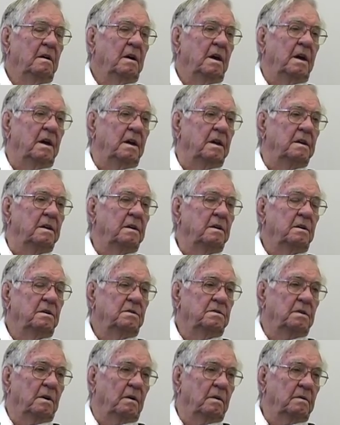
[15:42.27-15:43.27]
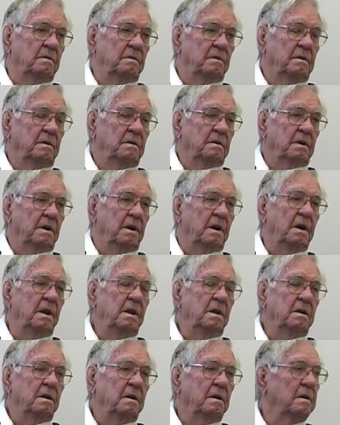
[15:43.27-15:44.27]
And so wow, that must have
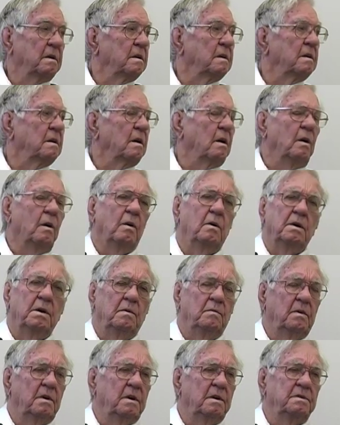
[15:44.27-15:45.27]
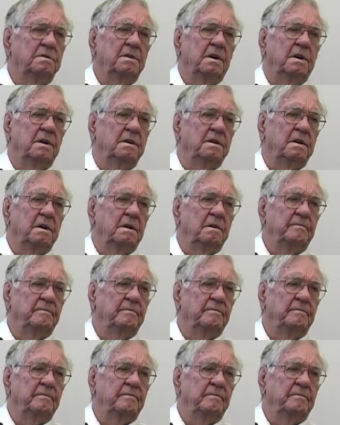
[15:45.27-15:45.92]
been a show. Oh, it was. And